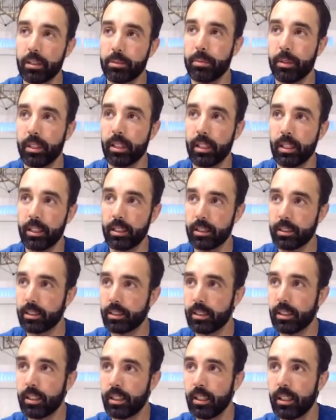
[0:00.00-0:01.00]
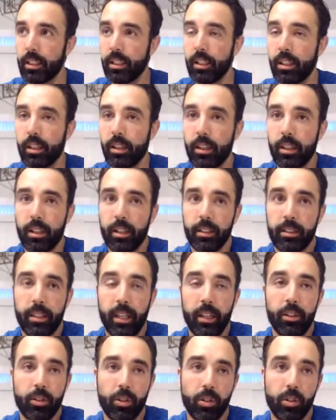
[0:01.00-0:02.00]
because the
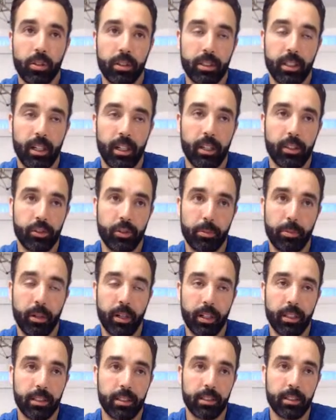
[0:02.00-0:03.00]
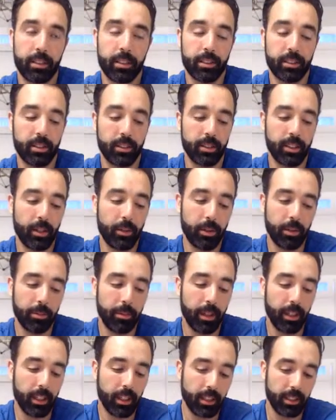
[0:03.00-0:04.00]
10-year-old is $100. So that would
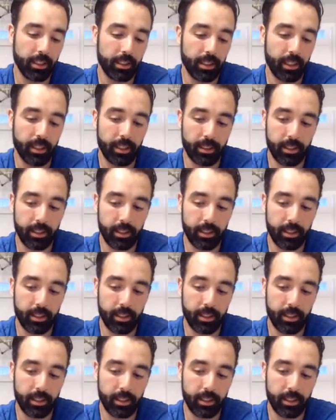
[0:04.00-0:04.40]
make sense.